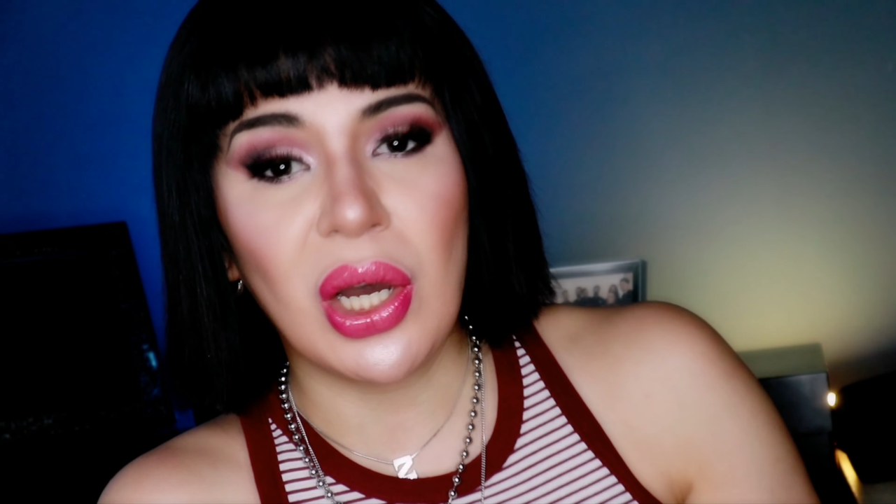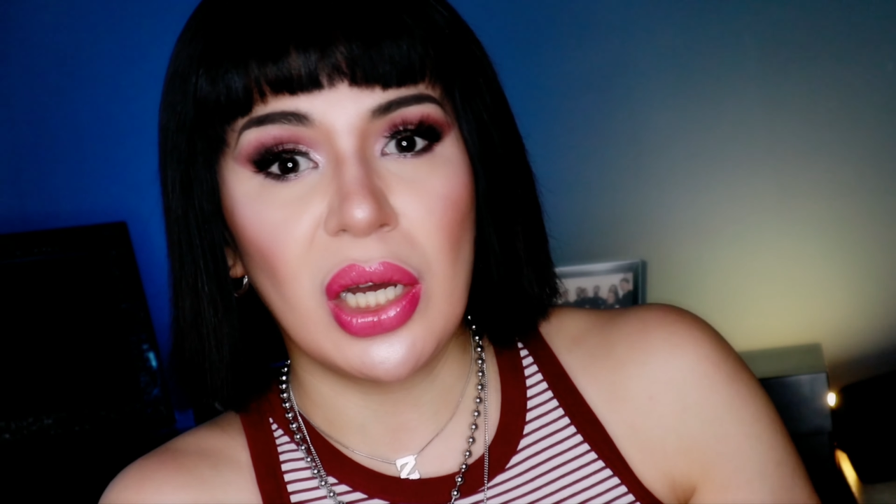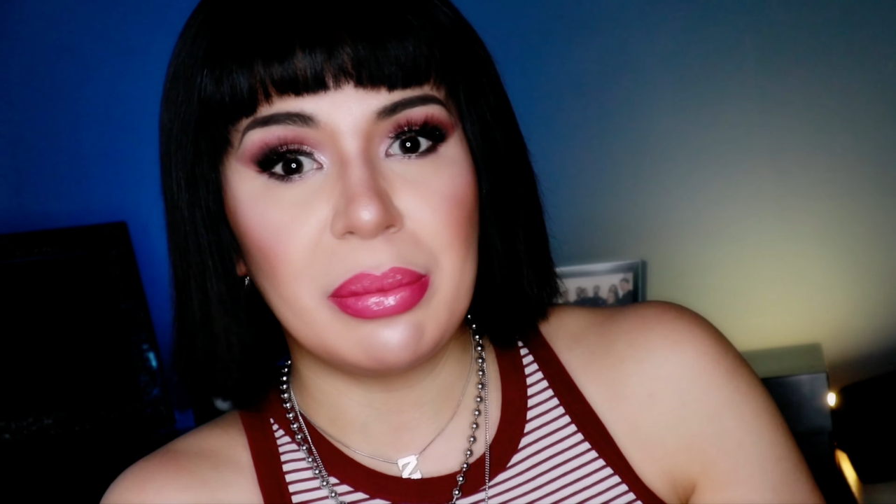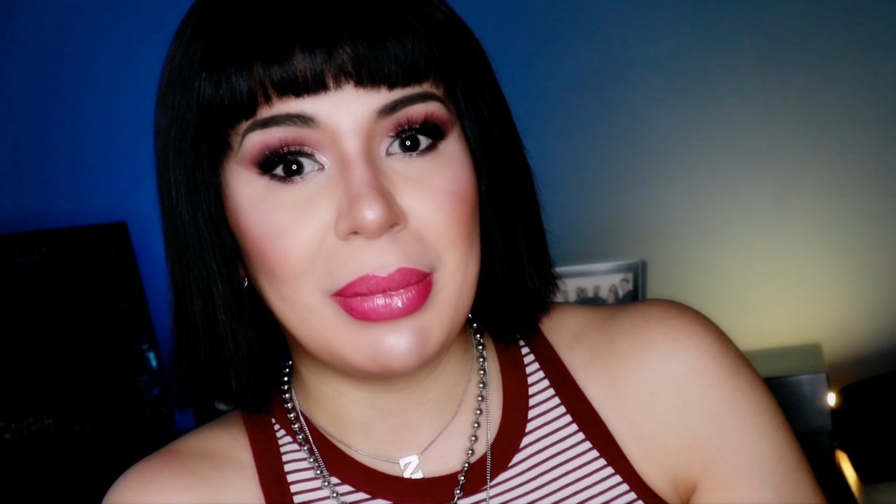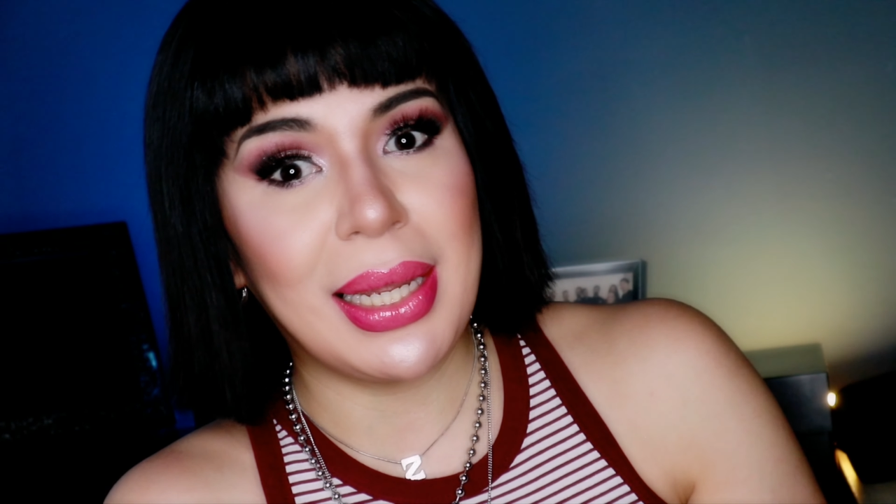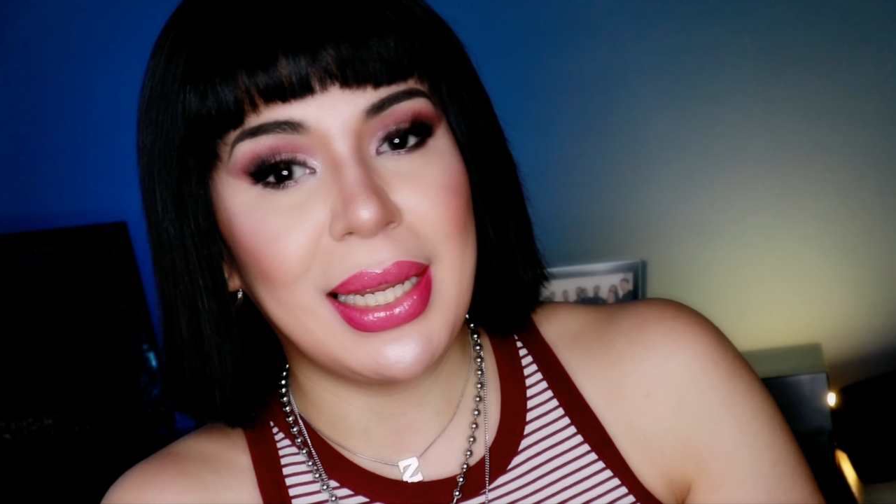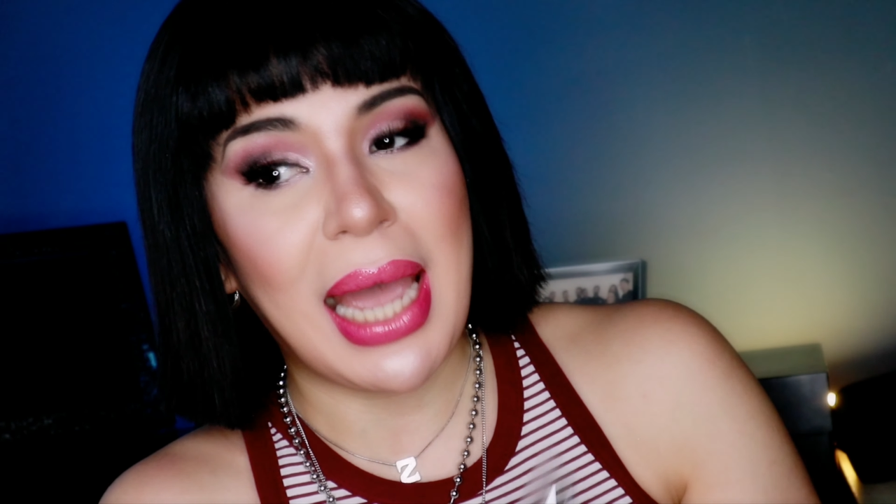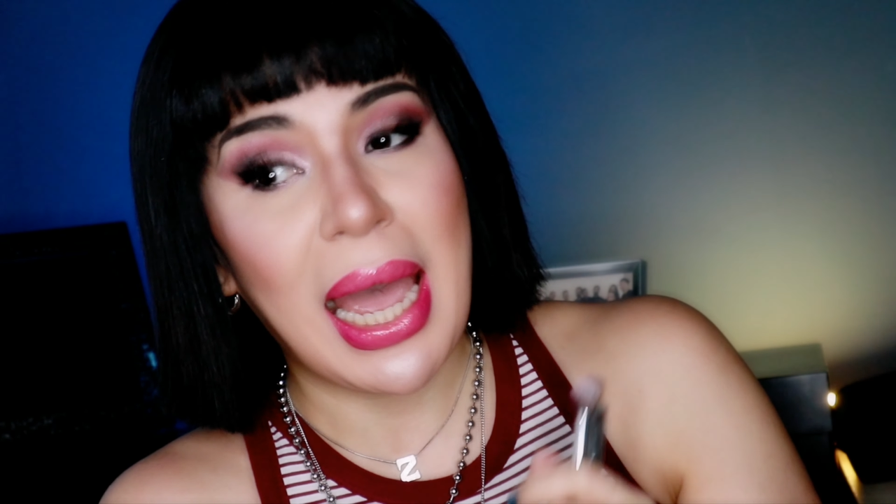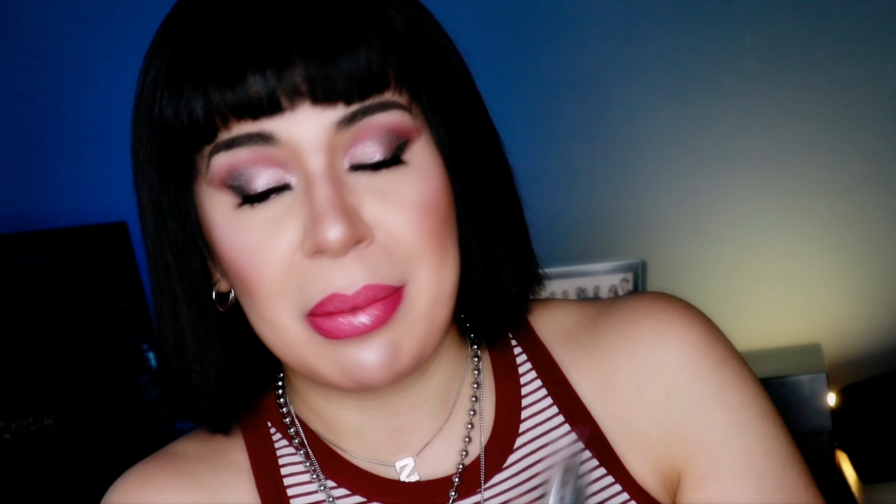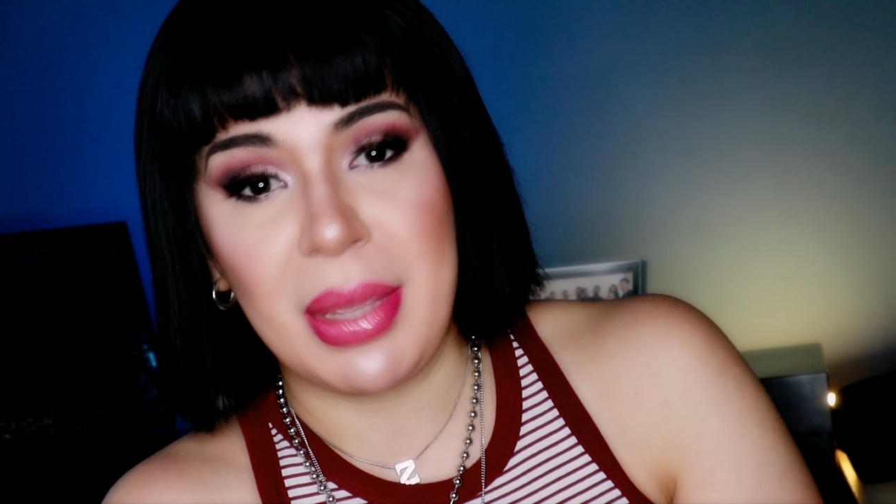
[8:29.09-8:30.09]
on my
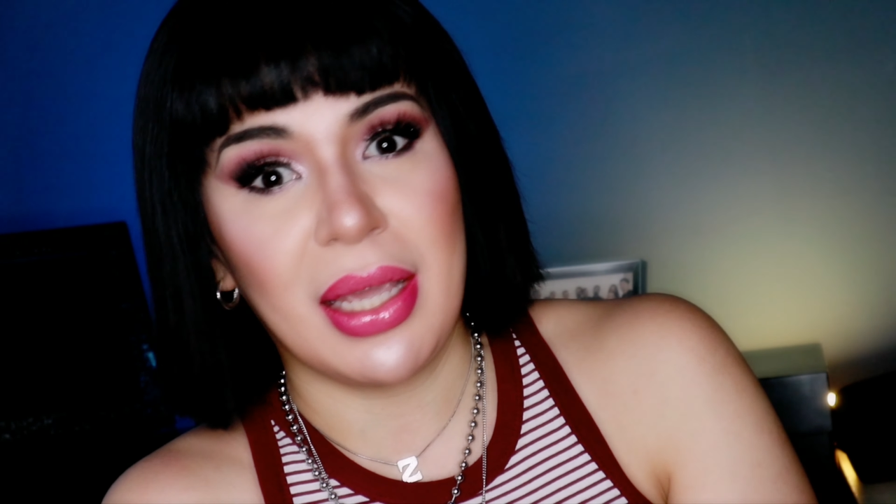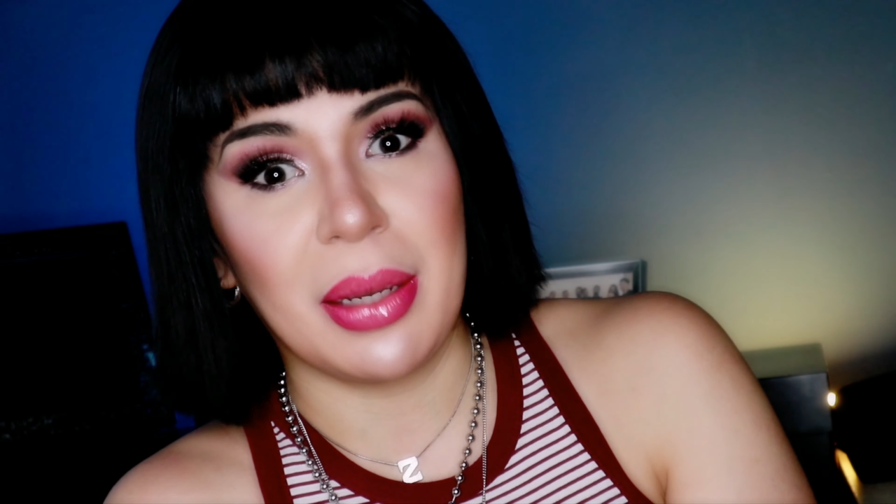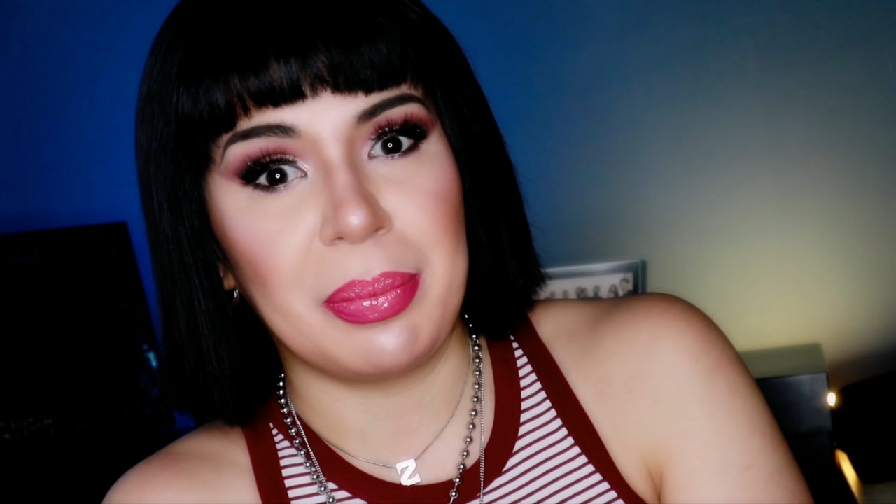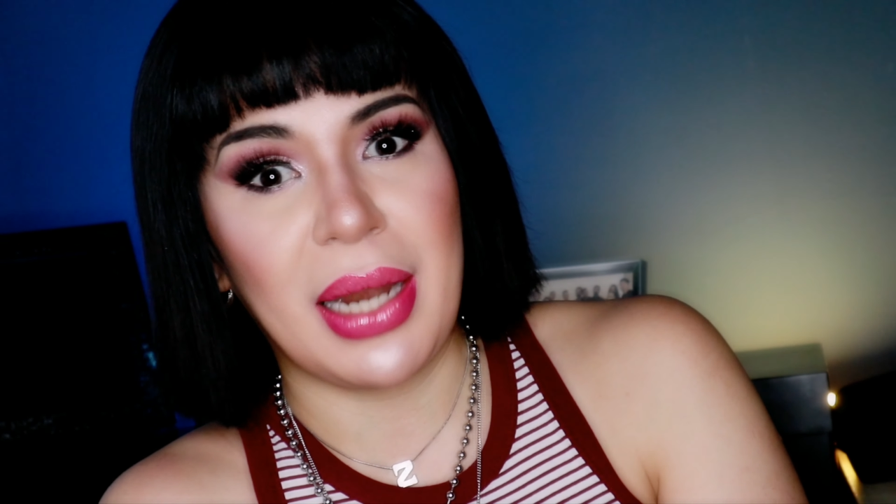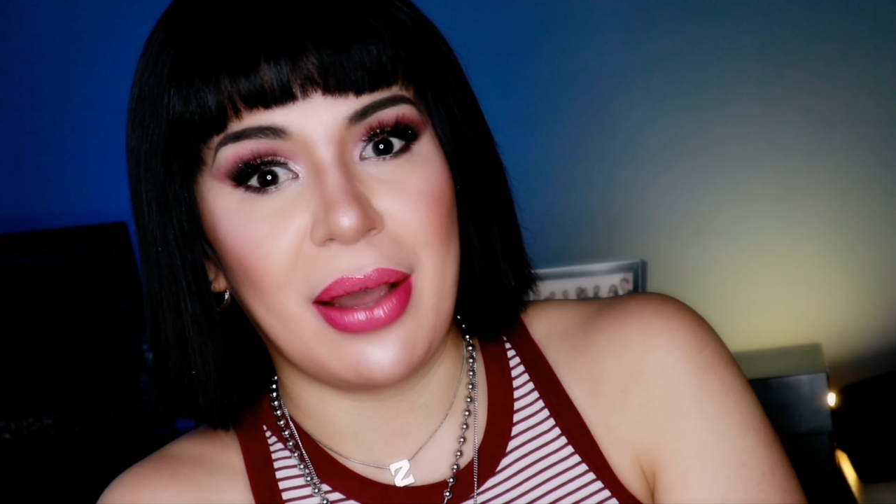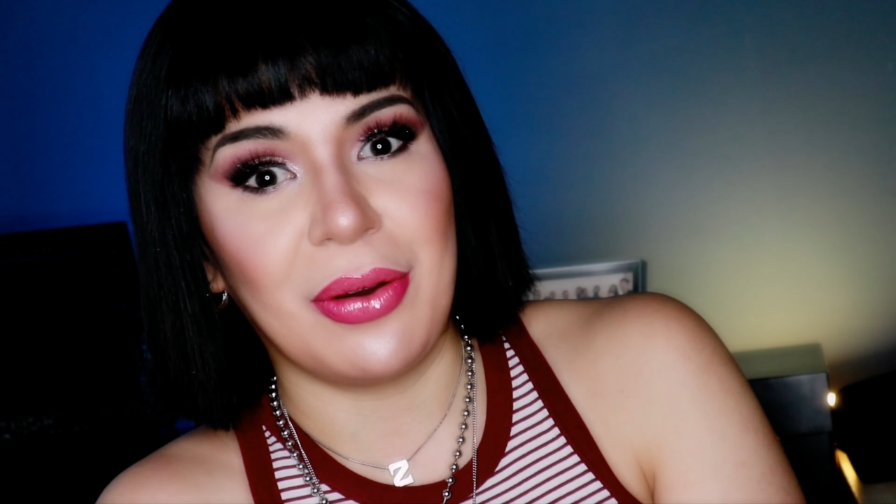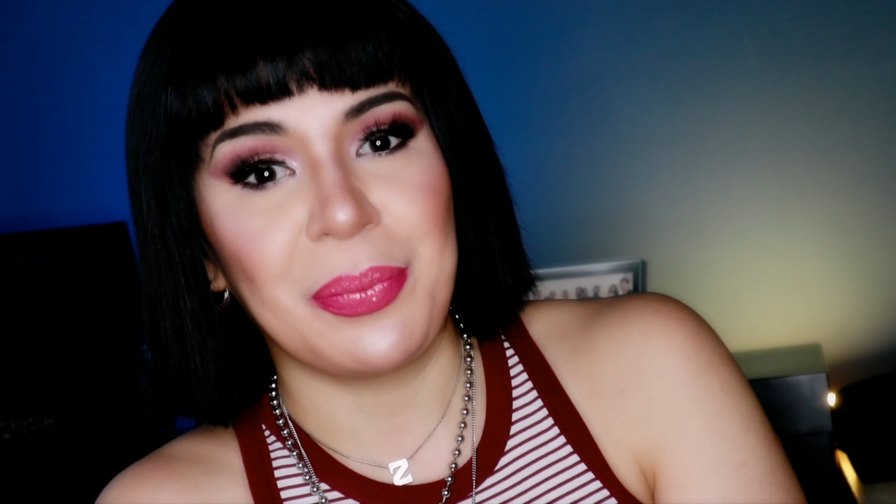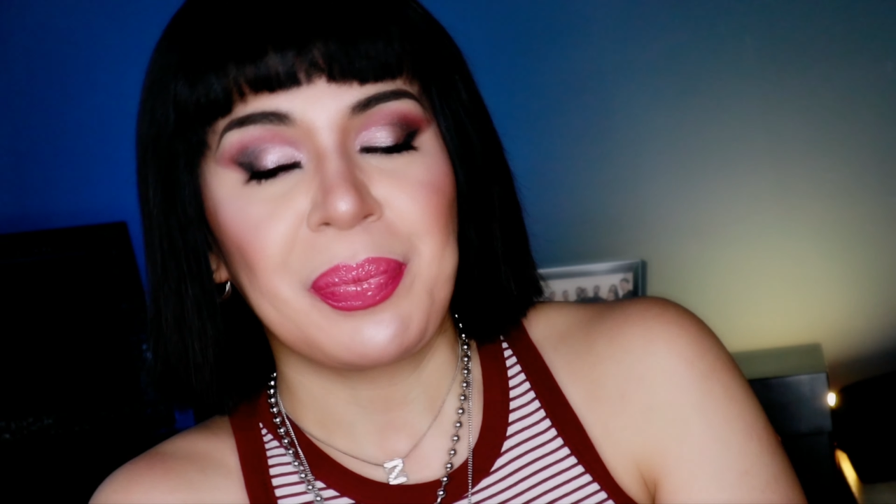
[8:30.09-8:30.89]
eye makeup now.